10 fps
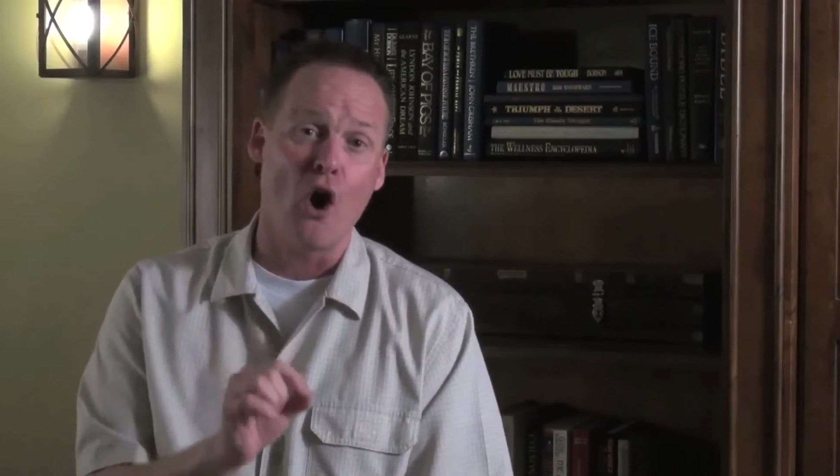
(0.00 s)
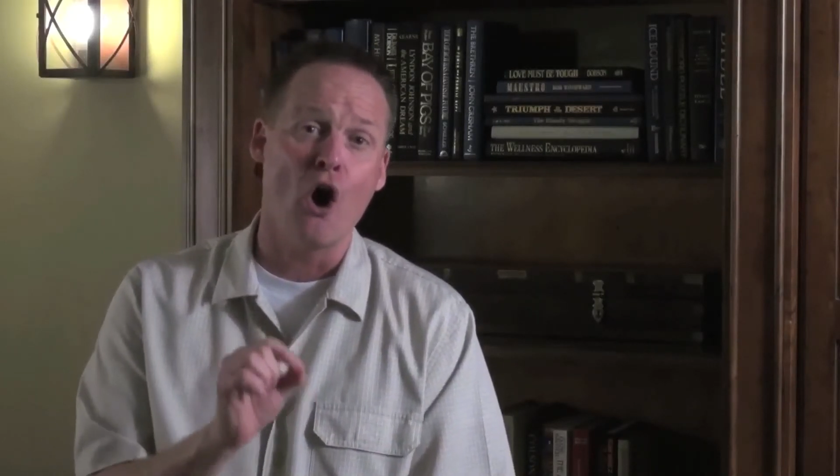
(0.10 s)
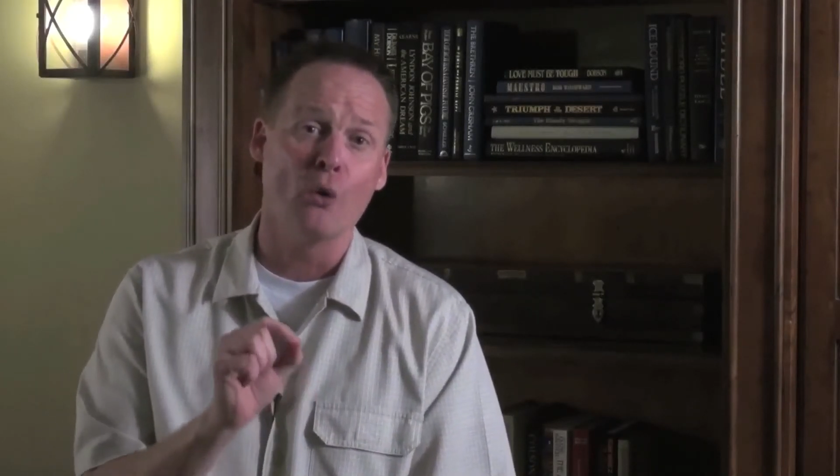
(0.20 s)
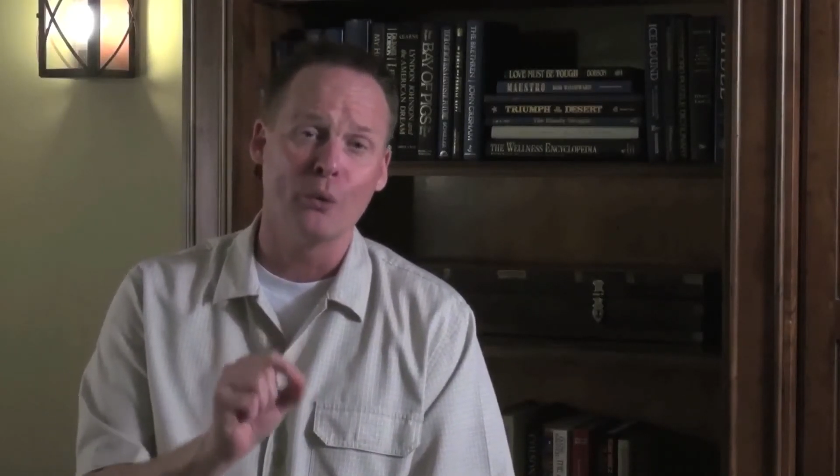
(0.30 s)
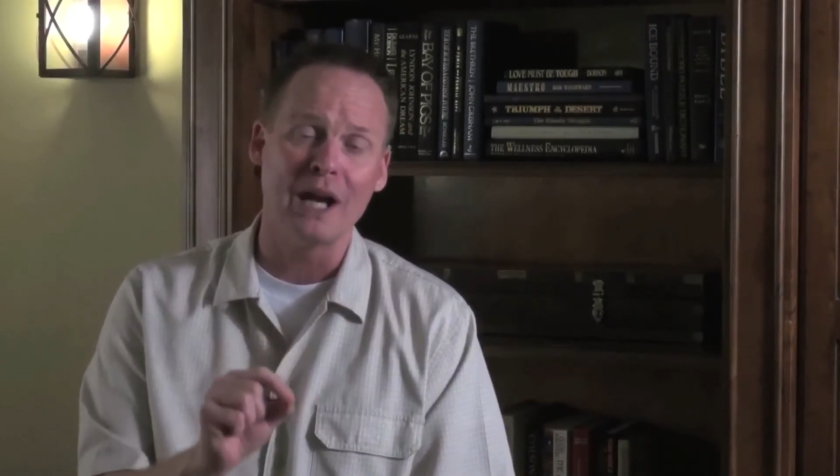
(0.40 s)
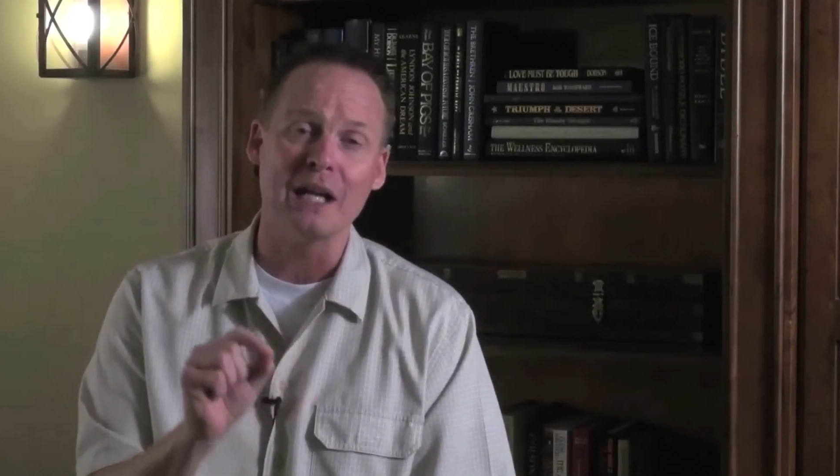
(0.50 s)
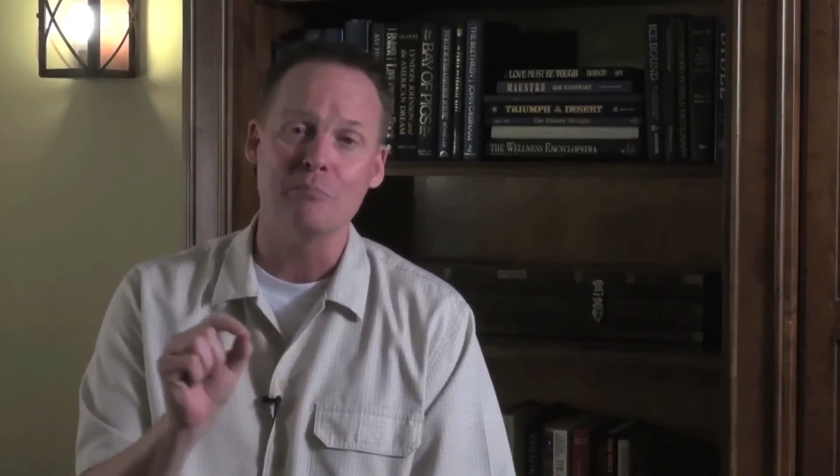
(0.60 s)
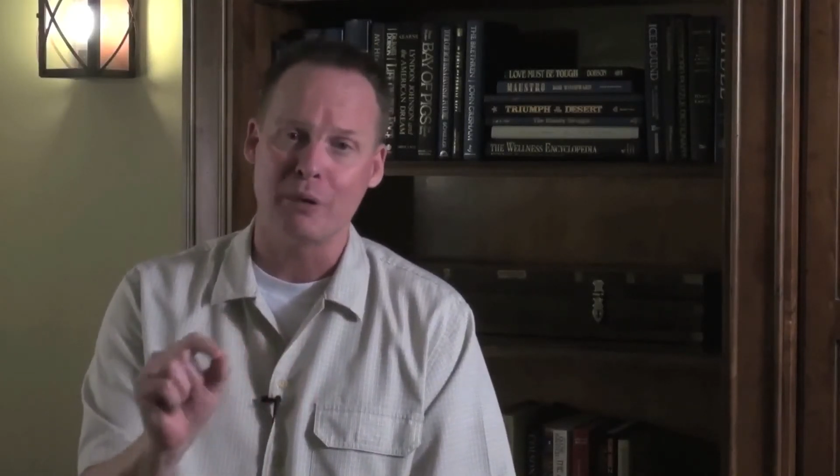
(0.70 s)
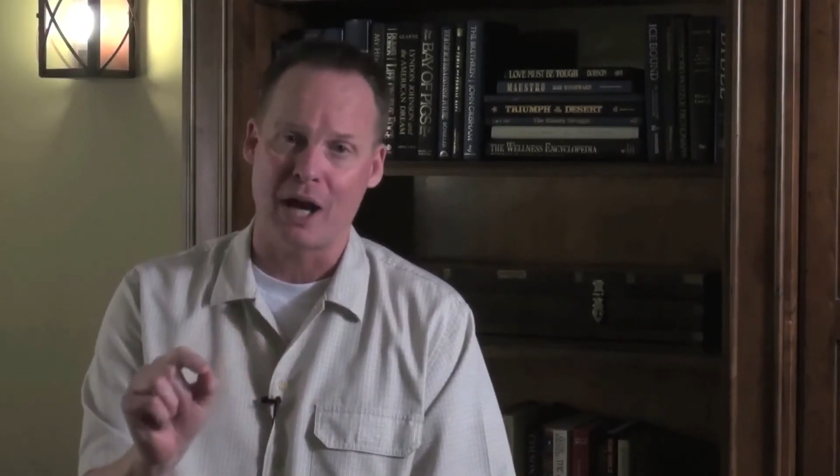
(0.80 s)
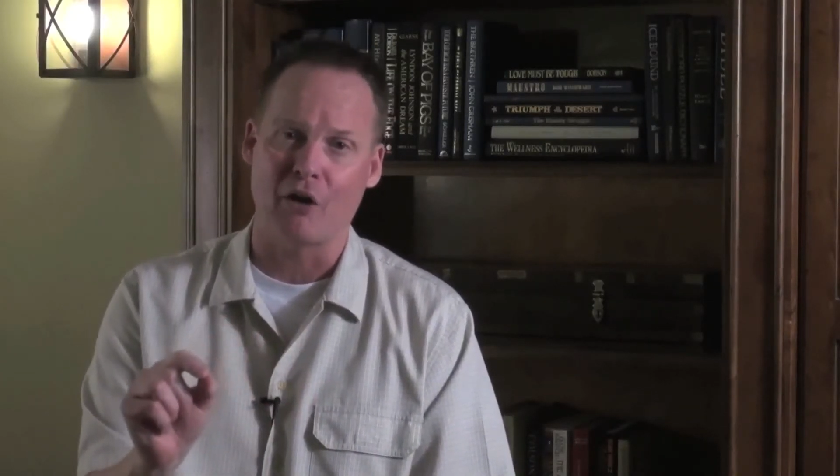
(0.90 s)
already
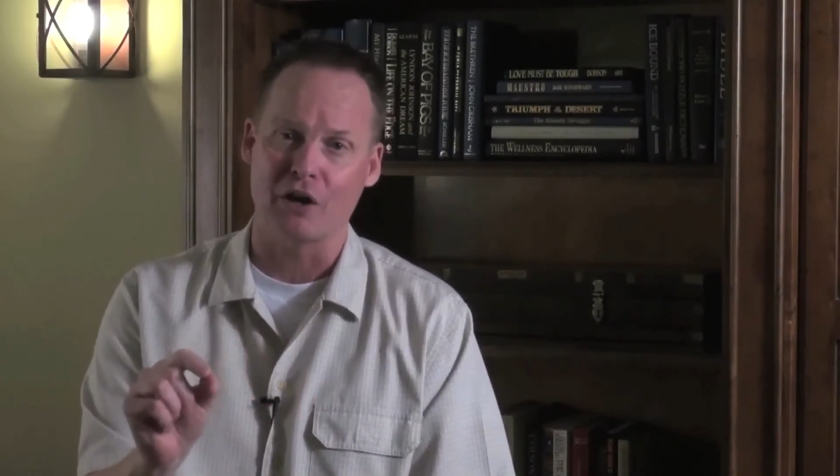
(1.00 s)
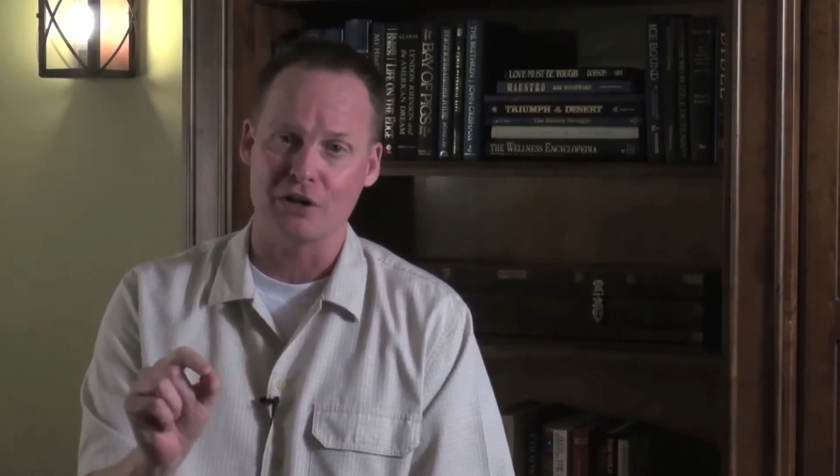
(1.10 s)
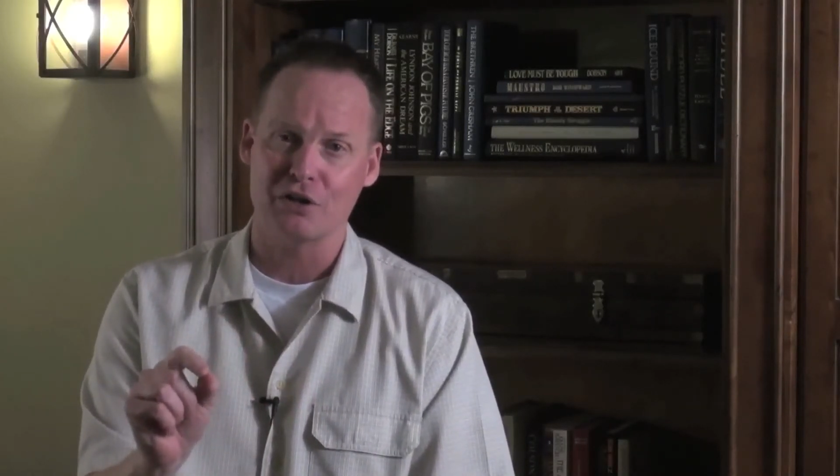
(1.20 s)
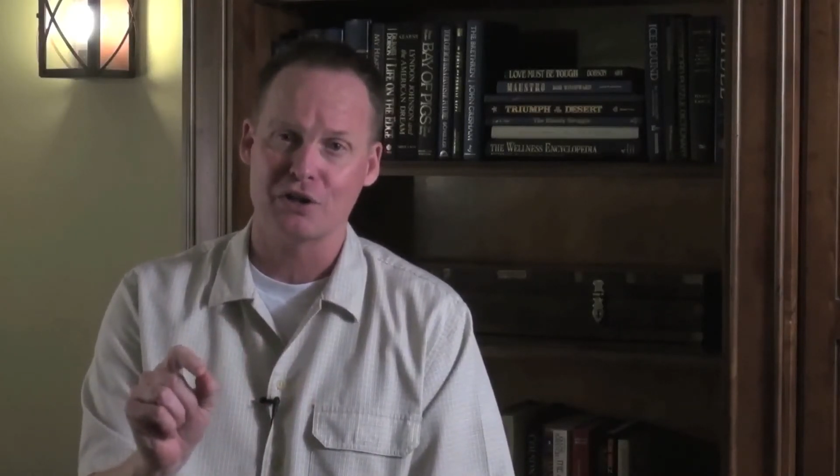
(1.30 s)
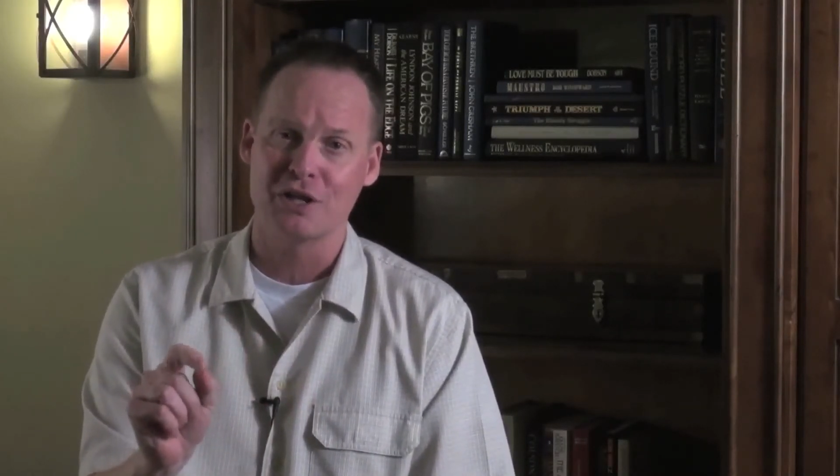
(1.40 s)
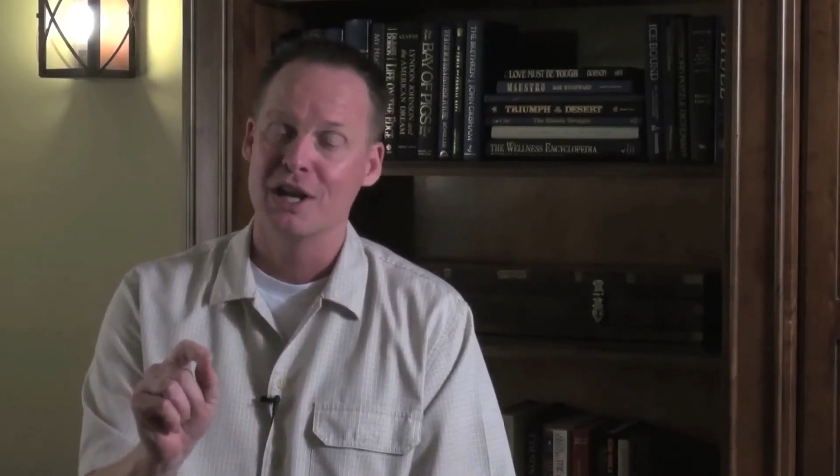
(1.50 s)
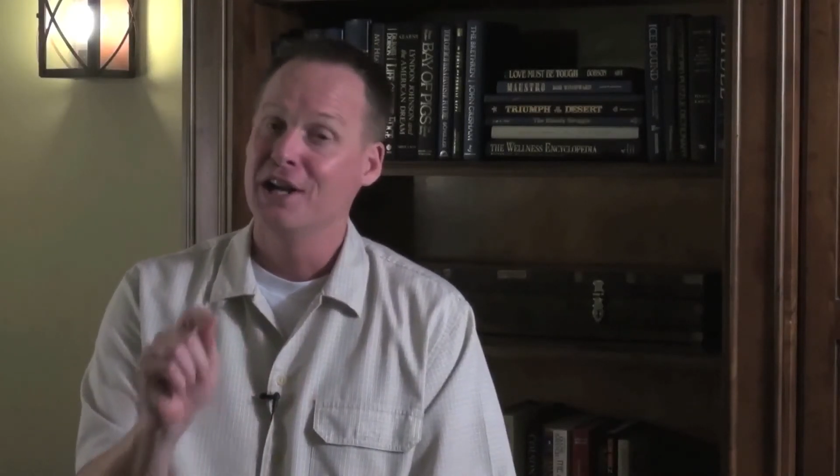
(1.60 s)
parents.